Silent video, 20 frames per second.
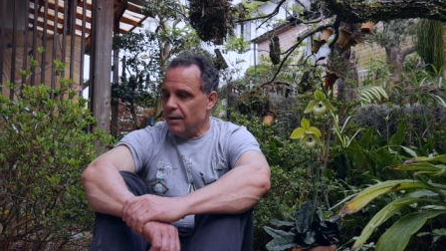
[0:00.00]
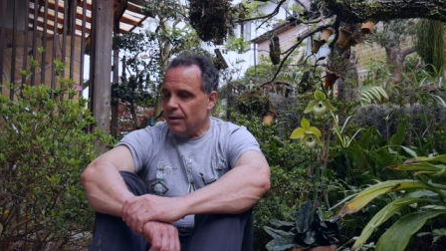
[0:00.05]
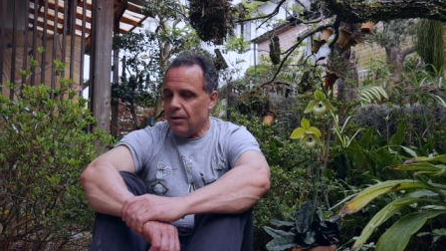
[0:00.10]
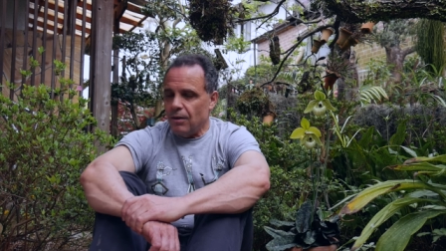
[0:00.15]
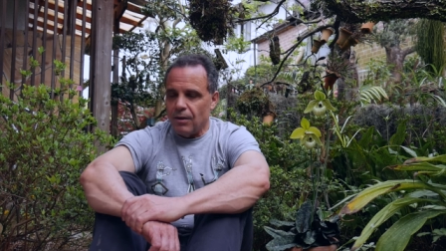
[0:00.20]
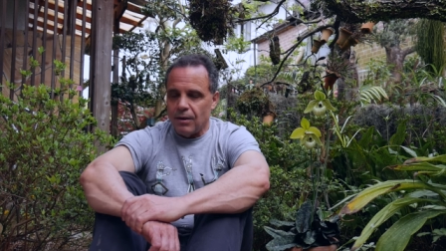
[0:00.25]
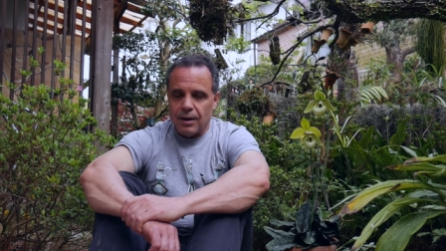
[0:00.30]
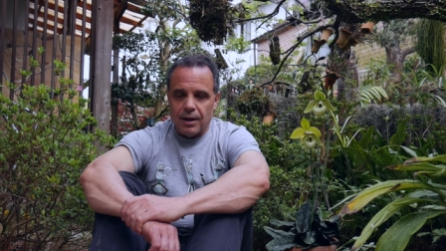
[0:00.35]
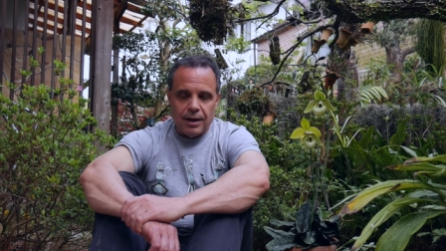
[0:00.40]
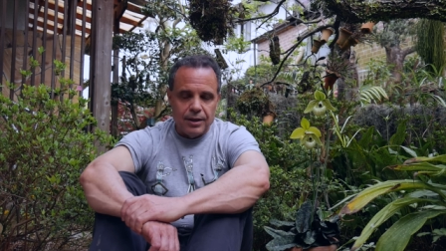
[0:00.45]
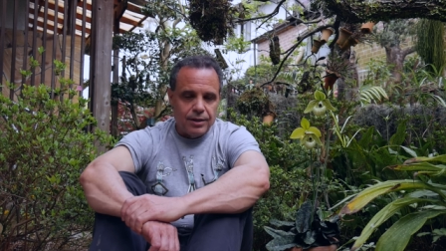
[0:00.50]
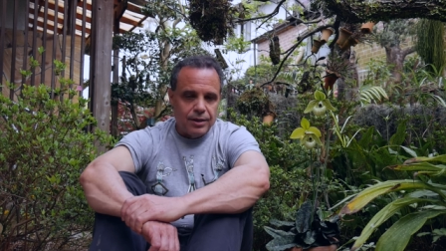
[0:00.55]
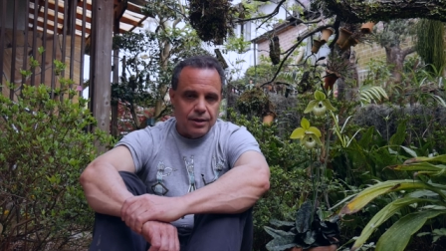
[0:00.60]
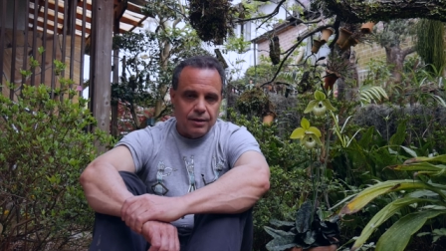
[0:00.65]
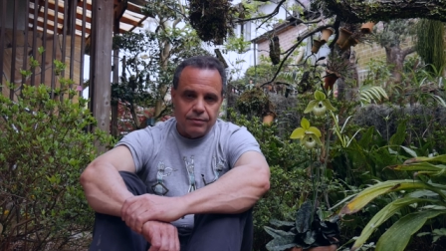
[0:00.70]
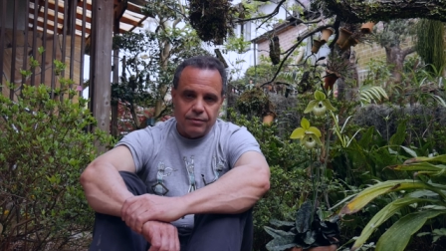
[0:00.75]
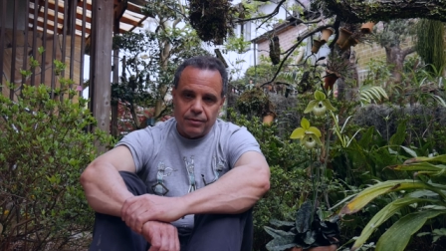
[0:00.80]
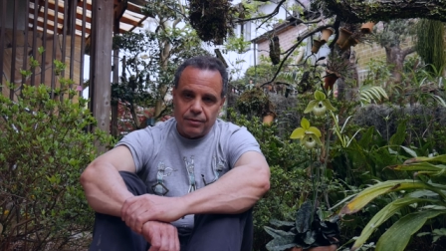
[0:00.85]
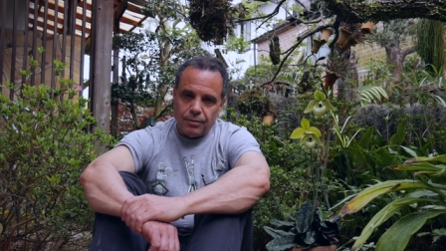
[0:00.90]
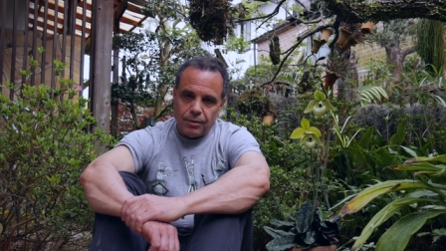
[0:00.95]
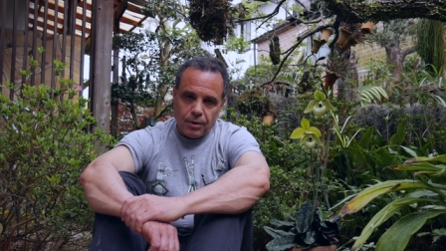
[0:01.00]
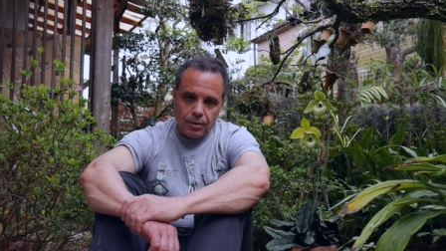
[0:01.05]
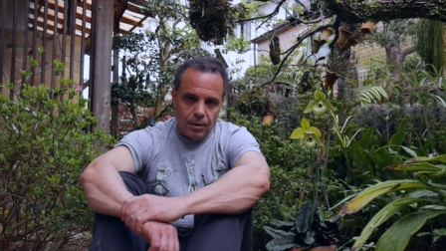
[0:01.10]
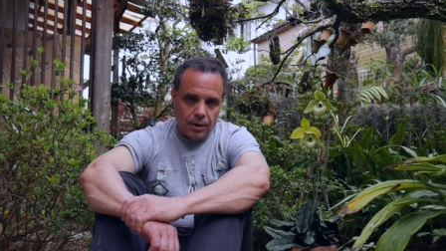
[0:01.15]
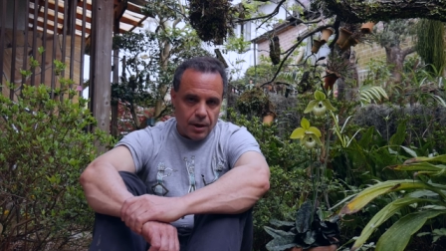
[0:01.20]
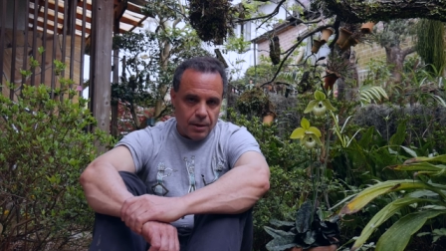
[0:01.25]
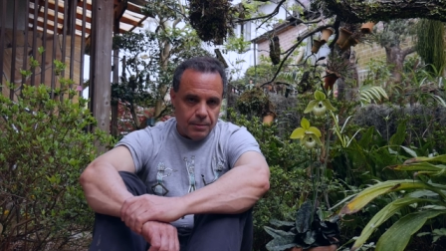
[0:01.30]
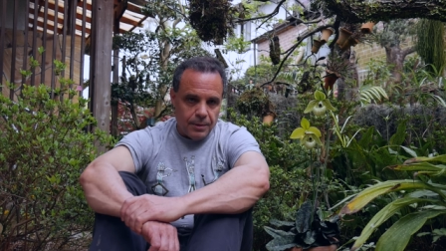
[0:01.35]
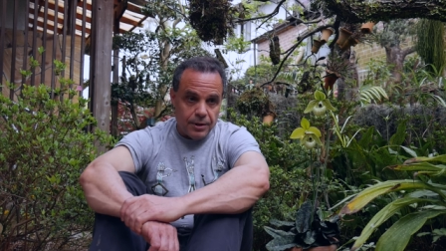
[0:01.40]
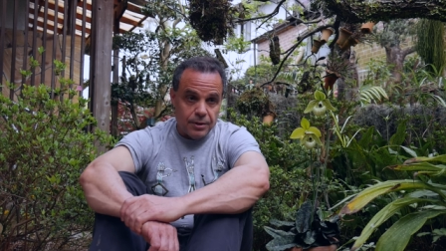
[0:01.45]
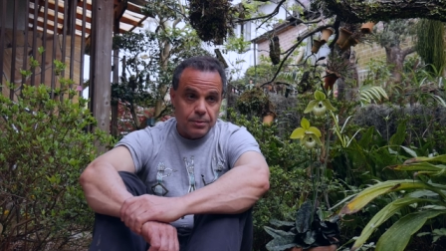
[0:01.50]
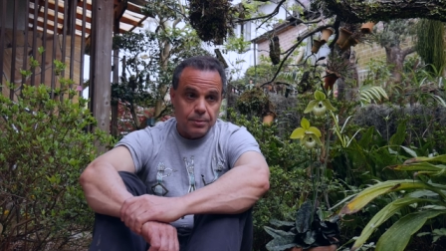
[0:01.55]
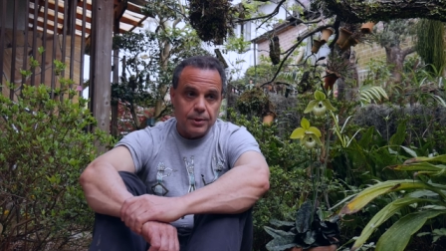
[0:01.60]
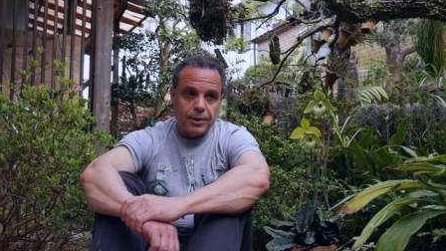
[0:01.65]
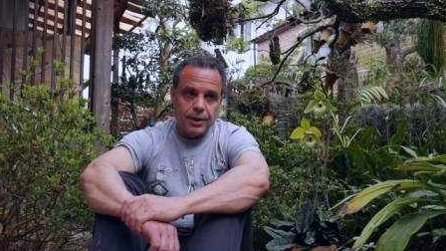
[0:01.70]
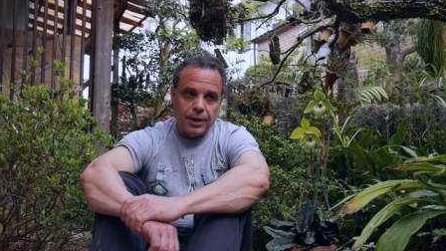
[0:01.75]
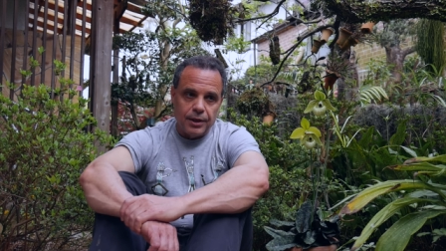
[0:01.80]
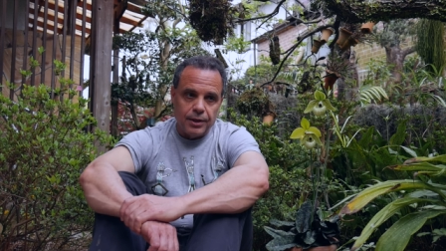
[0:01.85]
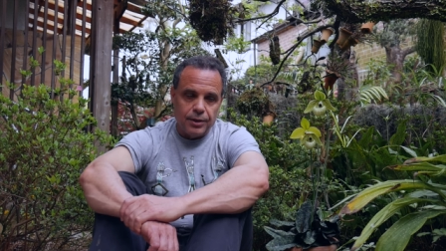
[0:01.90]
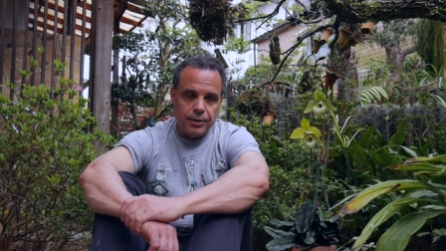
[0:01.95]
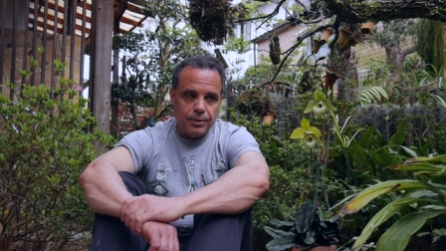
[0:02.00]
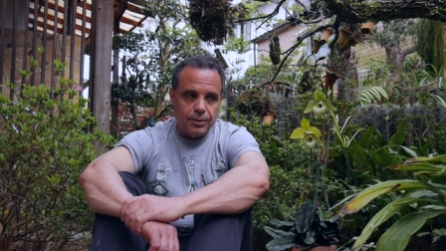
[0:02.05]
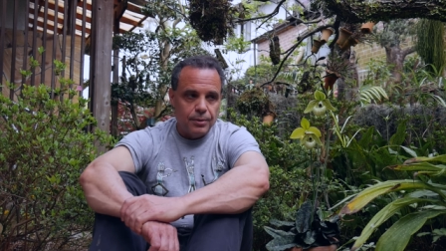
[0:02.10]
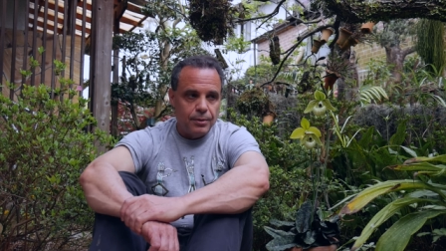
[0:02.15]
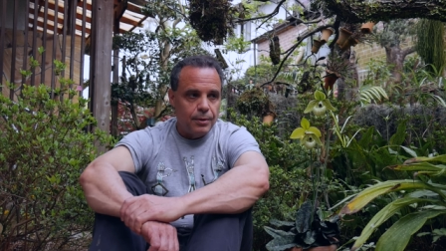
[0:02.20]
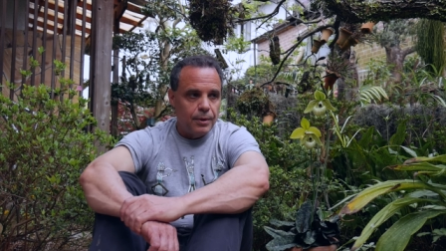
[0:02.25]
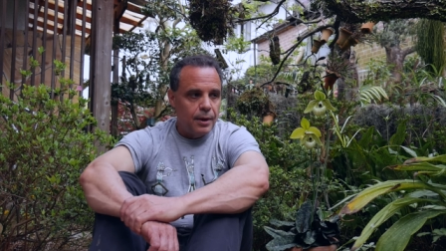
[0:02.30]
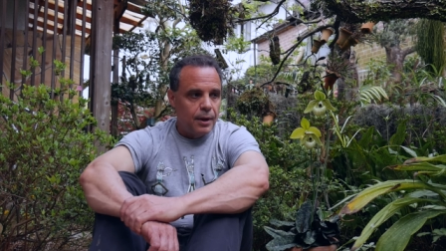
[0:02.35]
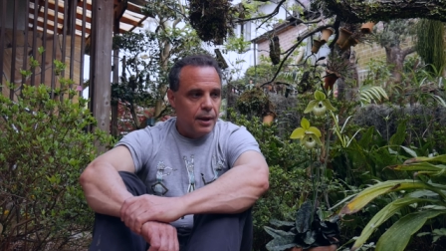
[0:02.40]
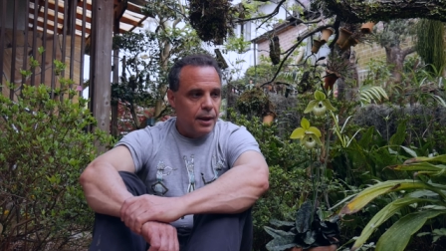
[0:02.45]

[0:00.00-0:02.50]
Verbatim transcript: all kinds of different requirements, which I do,